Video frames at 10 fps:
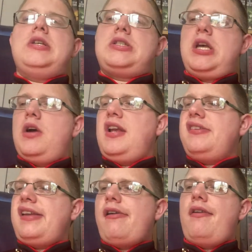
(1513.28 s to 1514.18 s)
So this
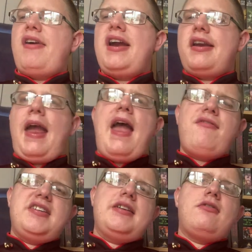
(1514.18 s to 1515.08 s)
is how I rank
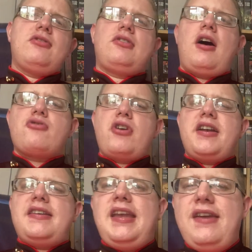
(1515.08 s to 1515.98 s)
every single Star
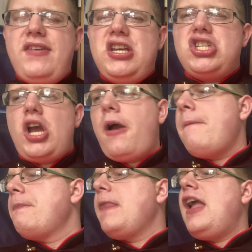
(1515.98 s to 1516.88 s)
Trek TV
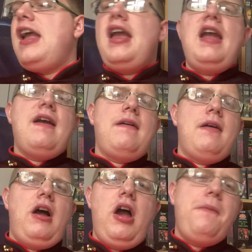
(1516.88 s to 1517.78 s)
show.
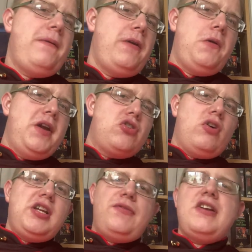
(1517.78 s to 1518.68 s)
I hope you
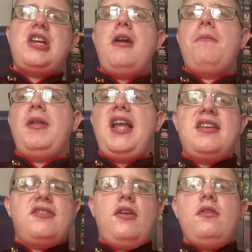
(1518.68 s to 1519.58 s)
enjoyed this video.
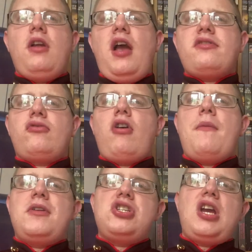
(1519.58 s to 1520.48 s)
Please do like,
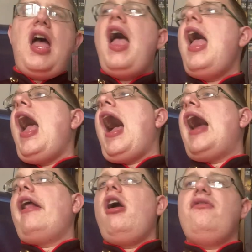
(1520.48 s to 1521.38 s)
subscribe and share.
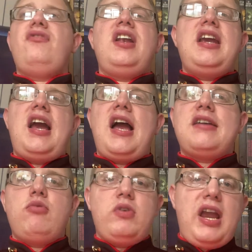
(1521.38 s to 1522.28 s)
And hopefully I
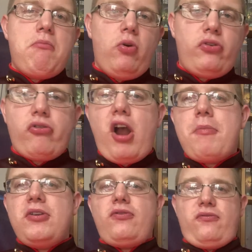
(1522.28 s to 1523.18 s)
will get more
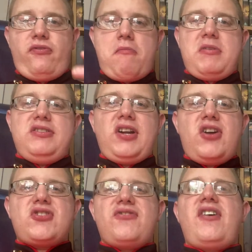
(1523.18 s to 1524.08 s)
subscribers from my
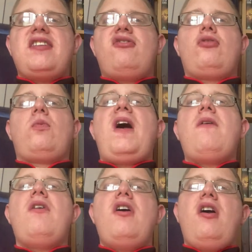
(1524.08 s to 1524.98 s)
Star Trek fans as
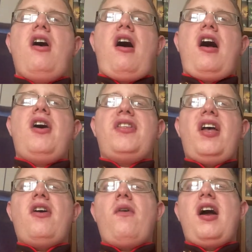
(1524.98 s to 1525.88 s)
well.
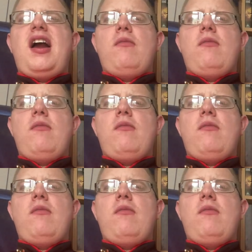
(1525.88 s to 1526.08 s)
Although